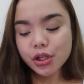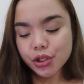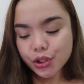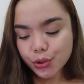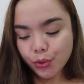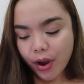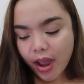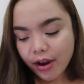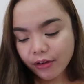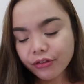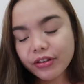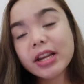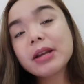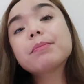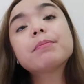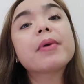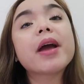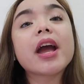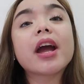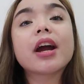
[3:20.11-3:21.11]
So
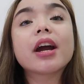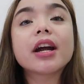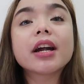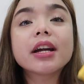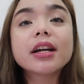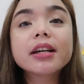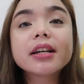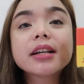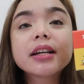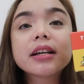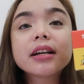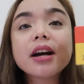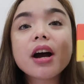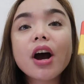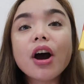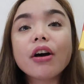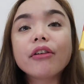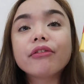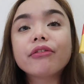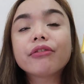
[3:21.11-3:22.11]
every pair
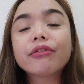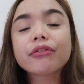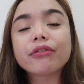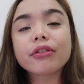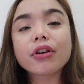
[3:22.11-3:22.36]
of